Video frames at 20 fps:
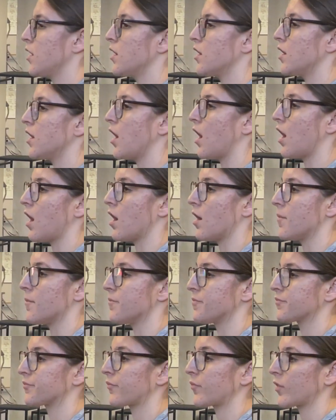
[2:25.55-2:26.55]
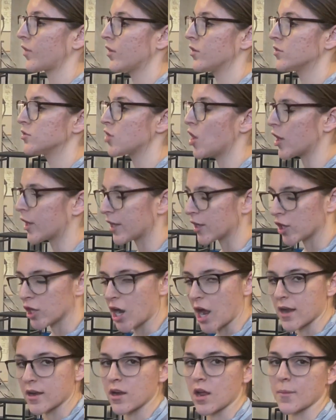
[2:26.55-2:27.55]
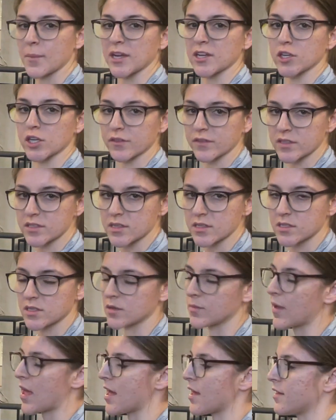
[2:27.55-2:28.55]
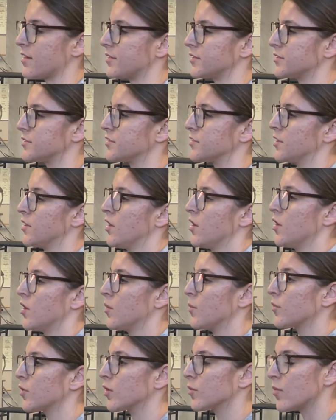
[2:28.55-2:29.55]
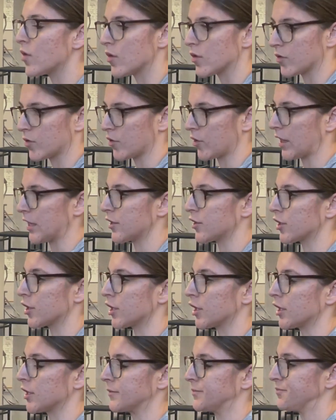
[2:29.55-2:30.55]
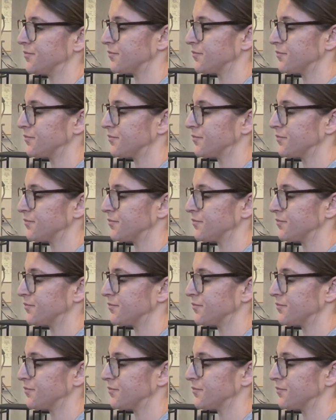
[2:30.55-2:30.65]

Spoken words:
target her autonomic nervous system and promote greater